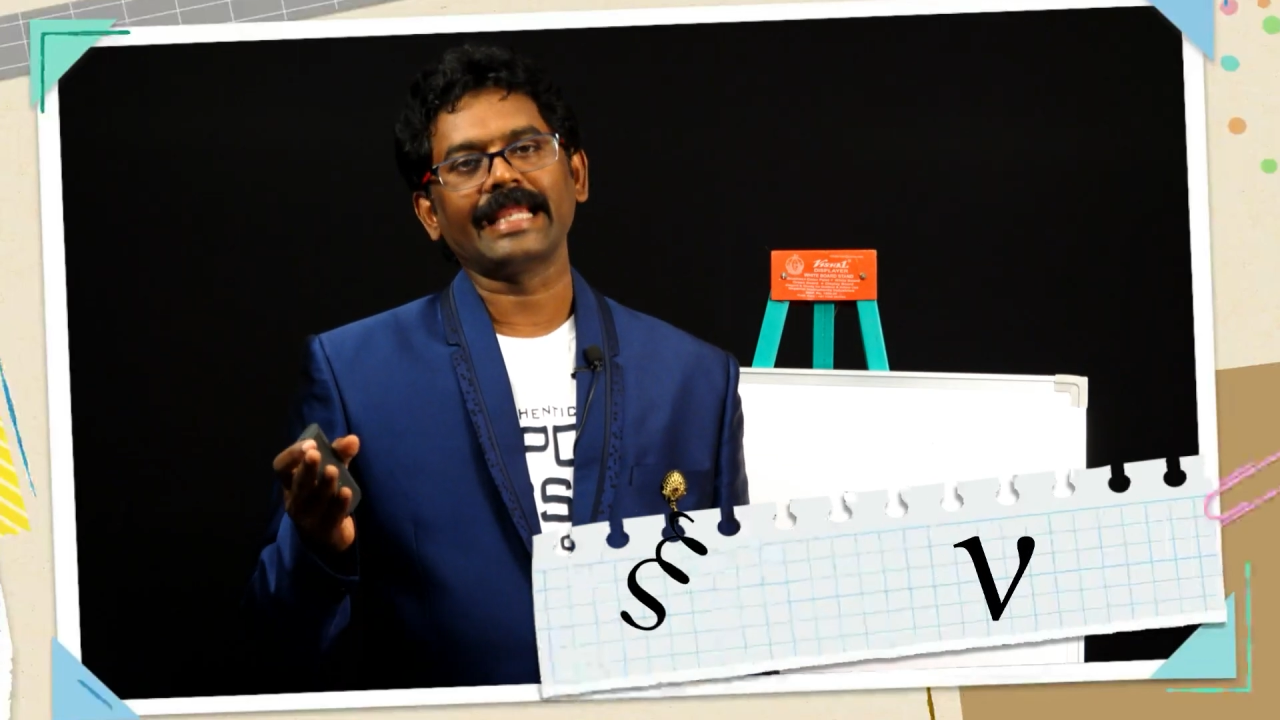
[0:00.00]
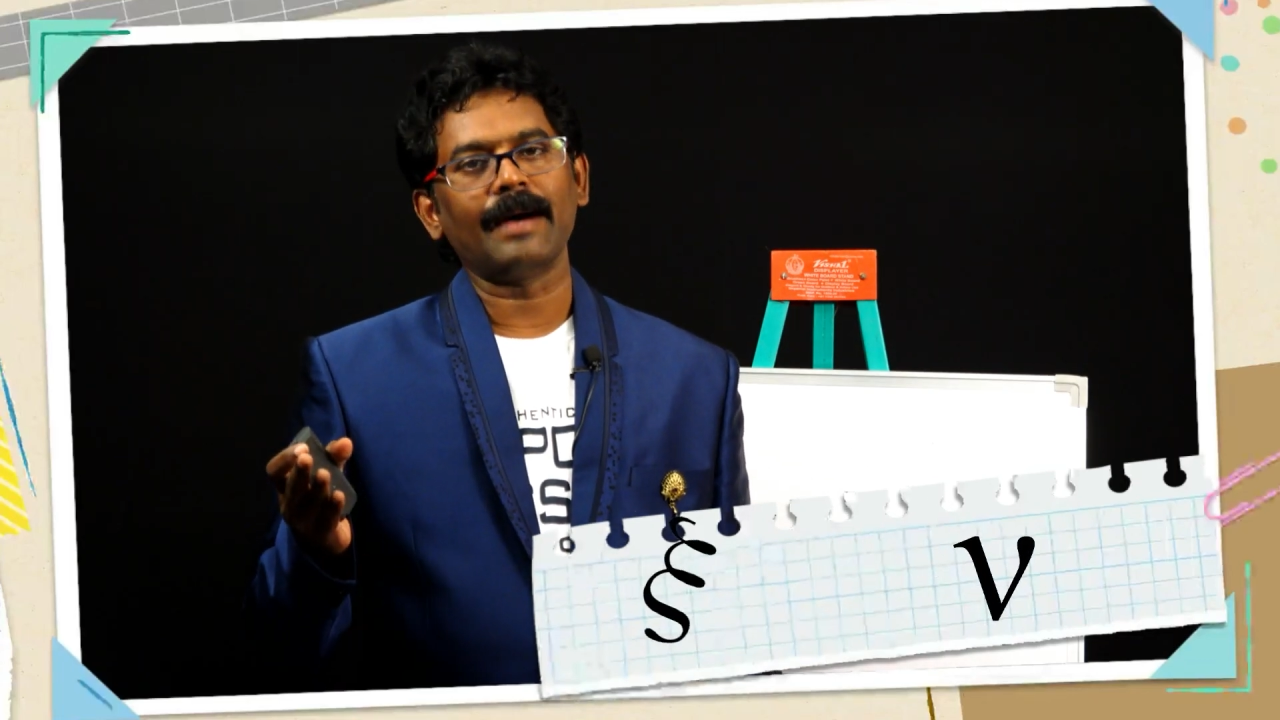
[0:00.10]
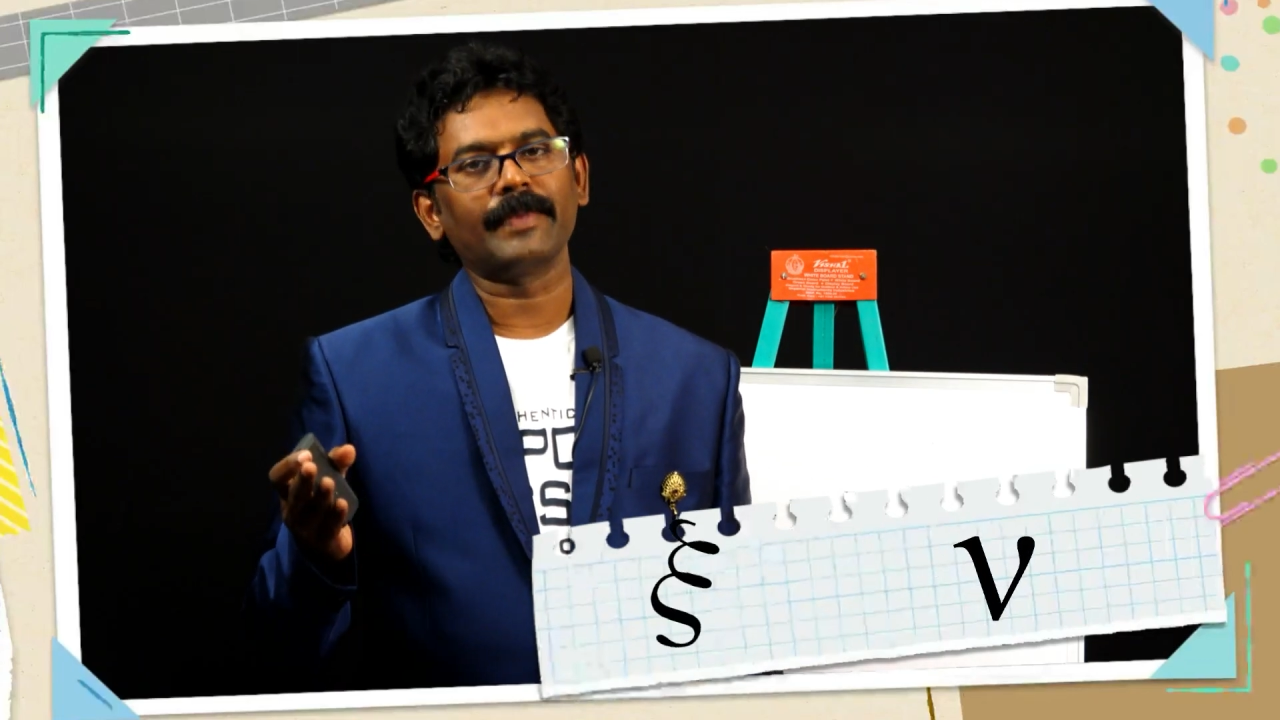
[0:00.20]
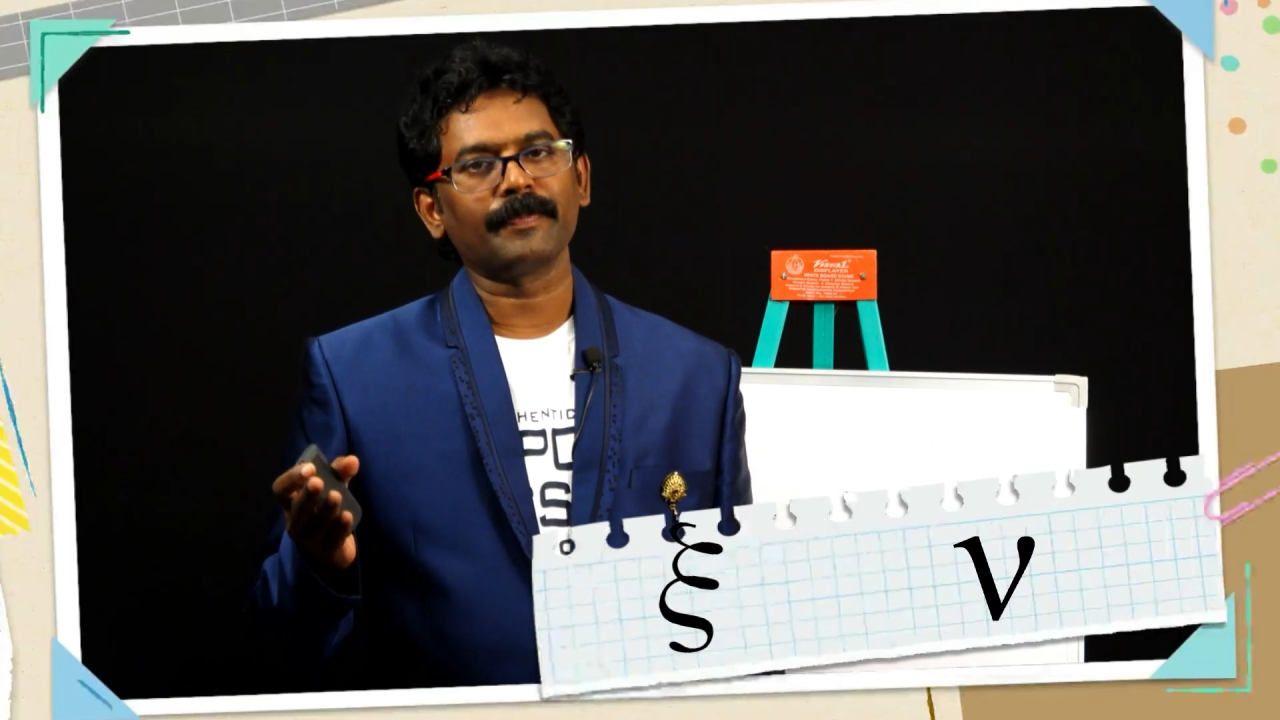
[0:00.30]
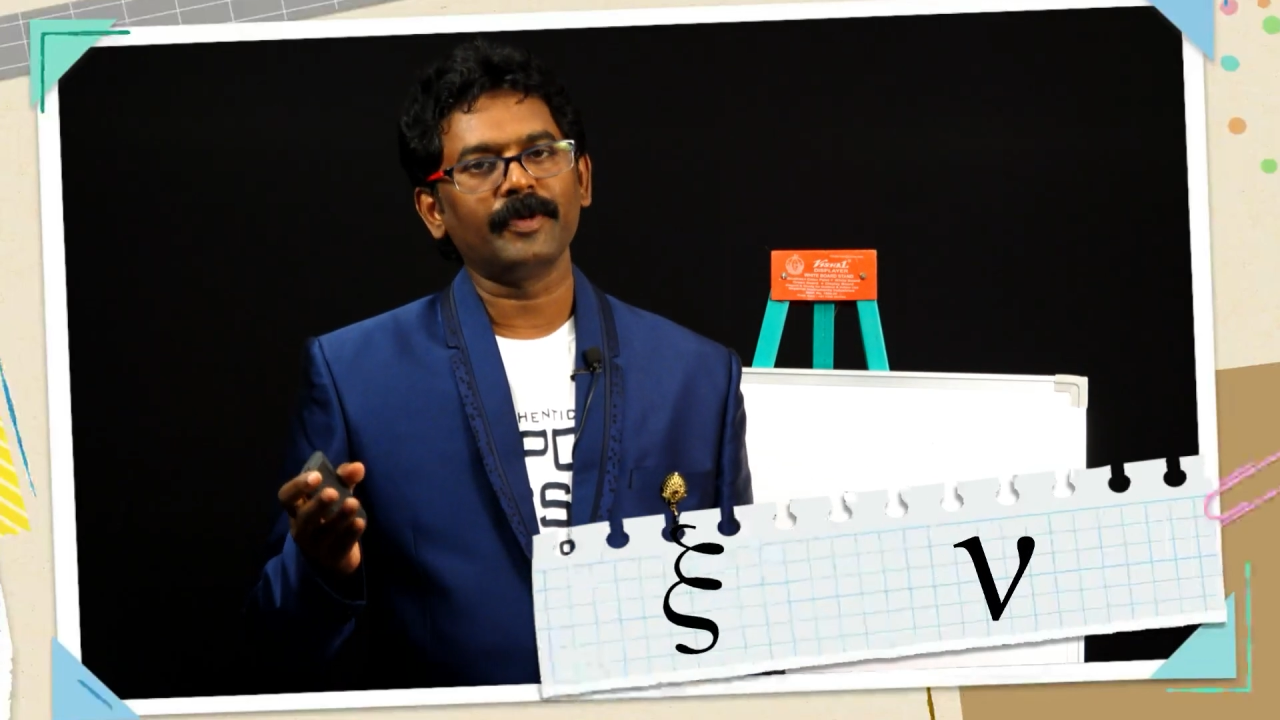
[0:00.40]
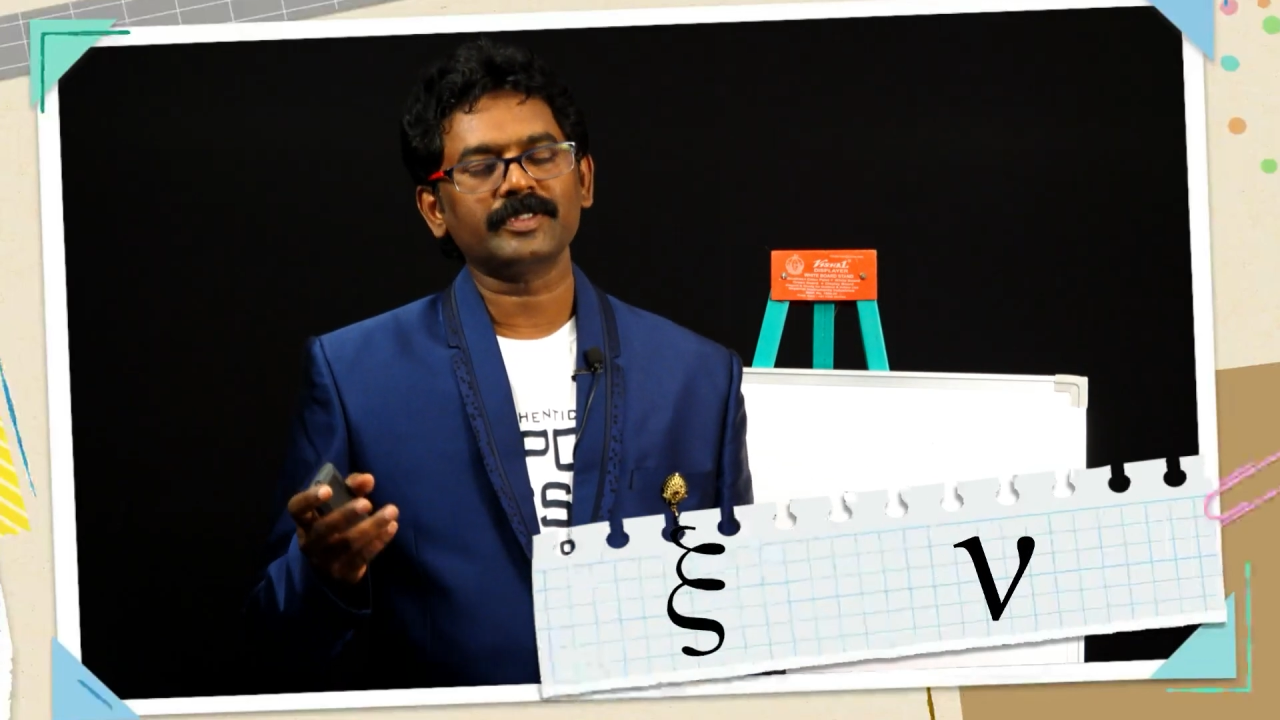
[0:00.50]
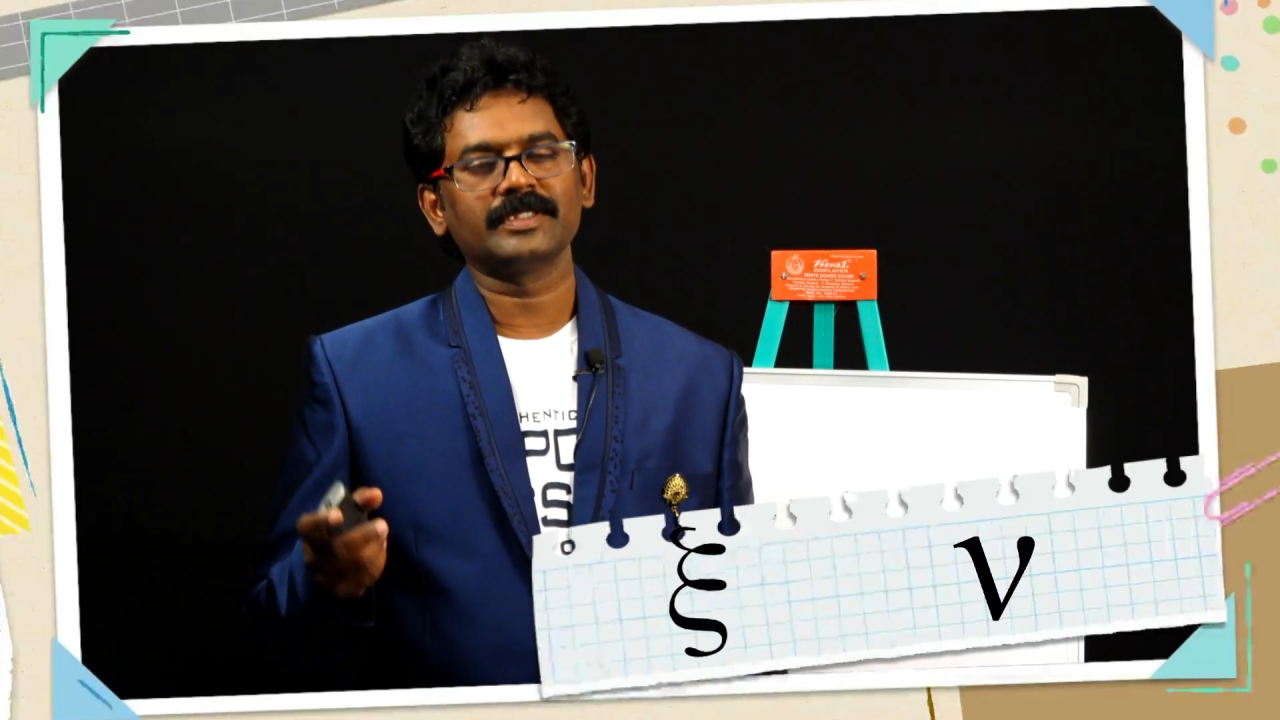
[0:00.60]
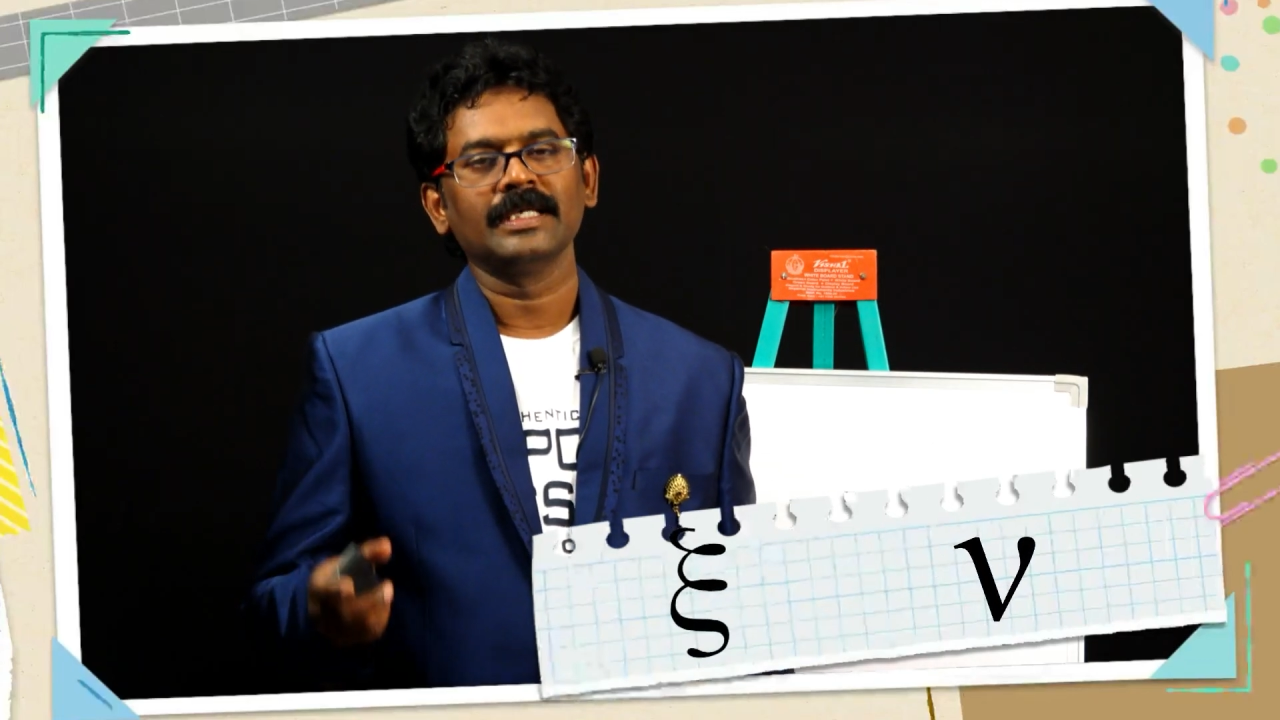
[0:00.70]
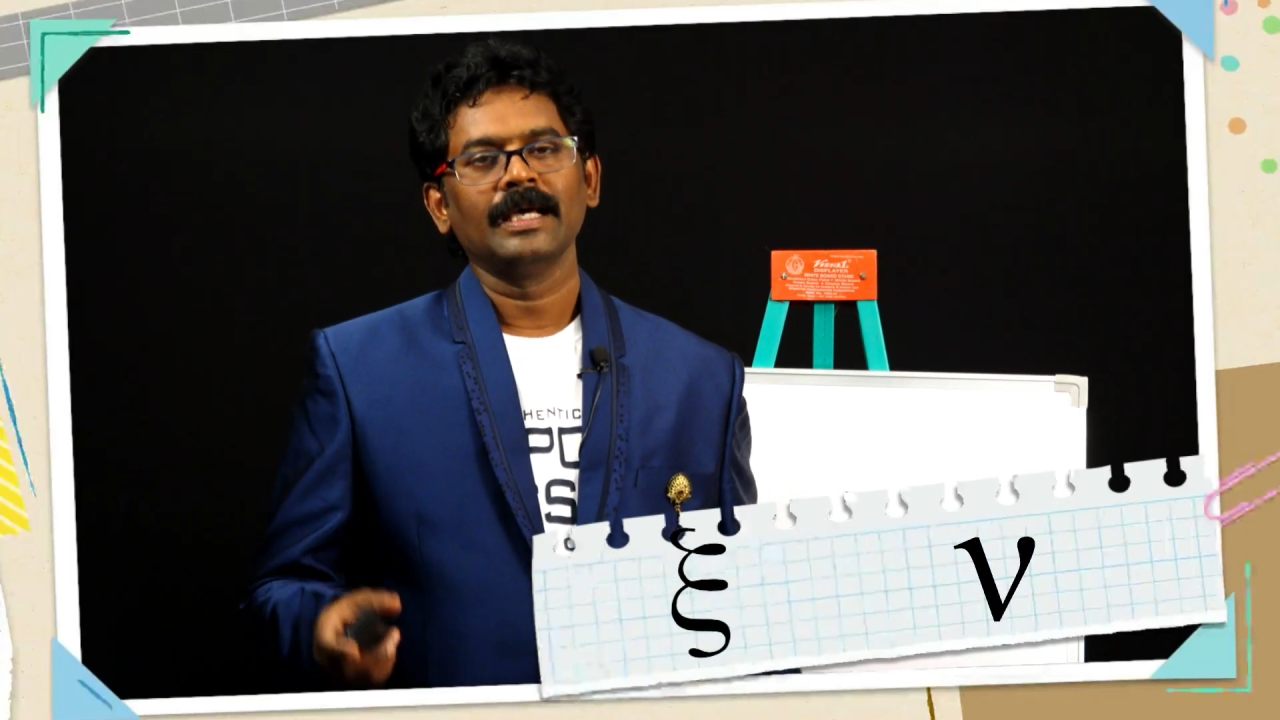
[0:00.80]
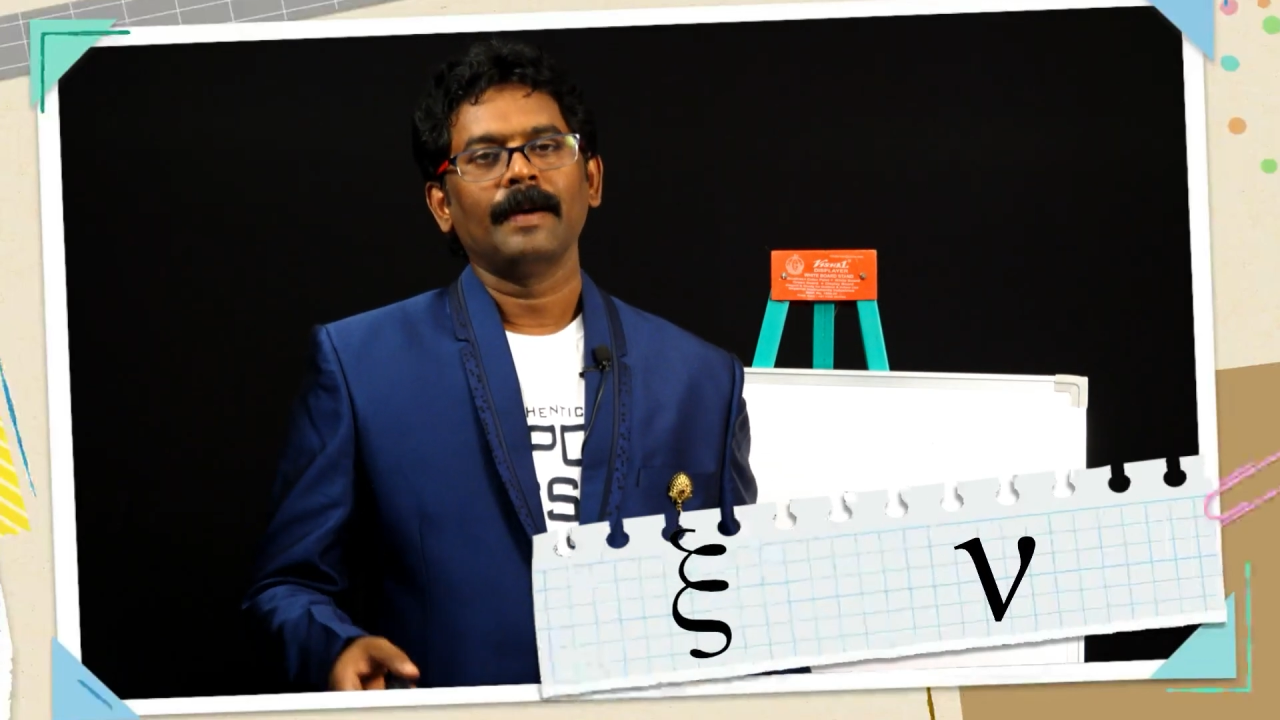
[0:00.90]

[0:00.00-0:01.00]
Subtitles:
grammar books,